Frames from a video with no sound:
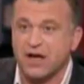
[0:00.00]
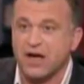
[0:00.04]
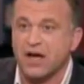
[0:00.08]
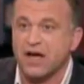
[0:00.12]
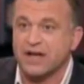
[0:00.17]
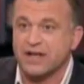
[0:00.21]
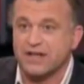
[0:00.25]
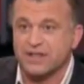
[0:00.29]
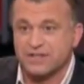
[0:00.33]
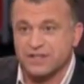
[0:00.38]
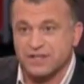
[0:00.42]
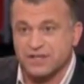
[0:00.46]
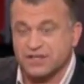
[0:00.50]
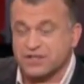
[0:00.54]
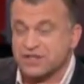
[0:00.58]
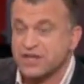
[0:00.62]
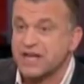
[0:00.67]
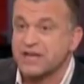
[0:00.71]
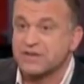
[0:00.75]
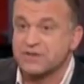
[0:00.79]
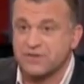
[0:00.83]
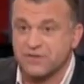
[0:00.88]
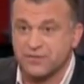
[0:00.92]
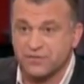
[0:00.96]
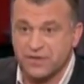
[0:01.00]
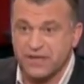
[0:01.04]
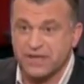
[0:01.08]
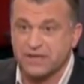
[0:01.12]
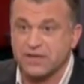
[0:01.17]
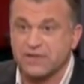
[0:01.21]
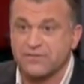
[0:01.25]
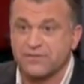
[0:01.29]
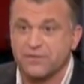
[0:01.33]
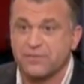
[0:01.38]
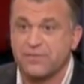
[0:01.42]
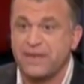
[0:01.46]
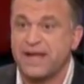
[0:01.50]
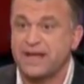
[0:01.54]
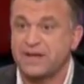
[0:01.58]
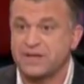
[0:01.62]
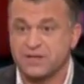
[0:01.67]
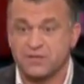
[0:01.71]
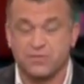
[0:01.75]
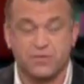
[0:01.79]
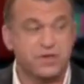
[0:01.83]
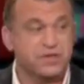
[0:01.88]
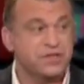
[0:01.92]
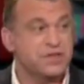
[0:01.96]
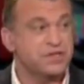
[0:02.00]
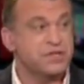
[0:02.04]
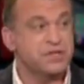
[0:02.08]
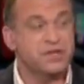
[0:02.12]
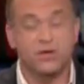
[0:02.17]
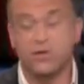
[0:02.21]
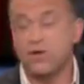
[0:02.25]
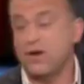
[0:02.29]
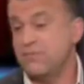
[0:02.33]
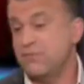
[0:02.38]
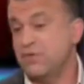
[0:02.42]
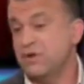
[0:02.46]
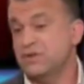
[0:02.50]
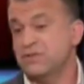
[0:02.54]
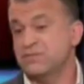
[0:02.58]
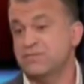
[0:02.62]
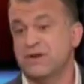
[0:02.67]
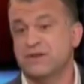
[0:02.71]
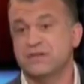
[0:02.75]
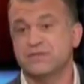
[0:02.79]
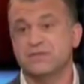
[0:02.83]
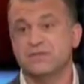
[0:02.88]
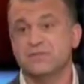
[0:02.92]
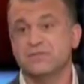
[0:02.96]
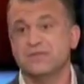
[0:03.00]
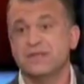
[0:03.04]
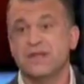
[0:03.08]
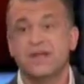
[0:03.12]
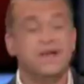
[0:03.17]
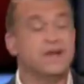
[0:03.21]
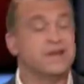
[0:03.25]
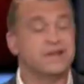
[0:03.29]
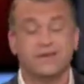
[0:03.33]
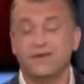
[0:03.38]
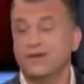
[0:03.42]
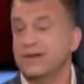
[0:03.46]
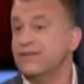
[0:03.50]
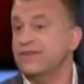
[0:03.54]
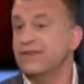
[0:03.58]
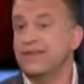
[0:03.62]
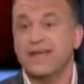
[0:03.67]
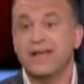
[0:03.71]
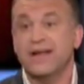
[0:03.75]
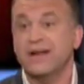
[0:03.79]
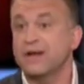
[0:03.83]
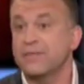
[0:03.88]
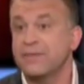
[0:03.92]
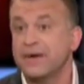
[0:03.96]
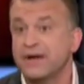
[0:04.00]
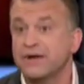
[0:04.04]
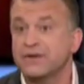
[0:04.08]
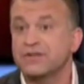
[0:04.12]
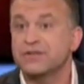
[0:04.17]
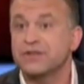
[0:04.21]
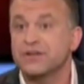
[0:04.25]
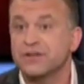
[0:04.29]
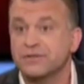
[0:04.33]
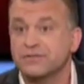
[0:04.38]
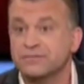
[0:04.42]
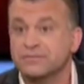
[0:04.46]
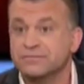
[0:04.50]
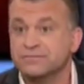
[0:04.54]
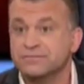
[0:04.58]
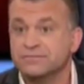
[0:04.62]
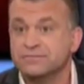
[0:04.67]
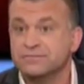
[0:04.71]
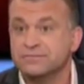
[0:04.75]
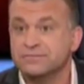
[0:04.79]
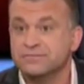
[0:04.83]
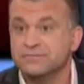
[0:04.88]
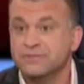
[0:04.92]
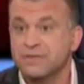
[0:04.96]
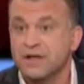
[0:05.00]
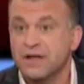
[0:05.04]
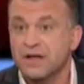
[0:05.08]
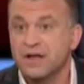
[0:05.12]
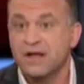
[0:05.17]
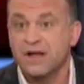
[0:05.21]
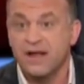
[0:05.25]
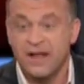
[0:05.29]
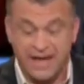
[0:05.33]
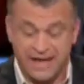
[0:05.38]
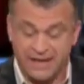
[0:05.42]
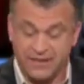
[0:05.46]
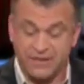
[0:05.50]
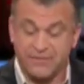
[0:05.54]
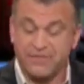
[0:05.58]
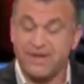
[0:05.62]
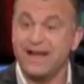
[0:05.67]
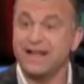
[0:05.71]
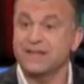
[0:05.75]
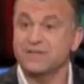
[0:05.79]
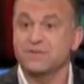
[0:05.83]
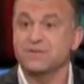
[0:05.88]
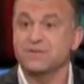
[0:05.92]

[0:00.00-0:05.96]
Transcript: honest exchange of real information, which is, you know what, most Muslims don't even care about you. And the vast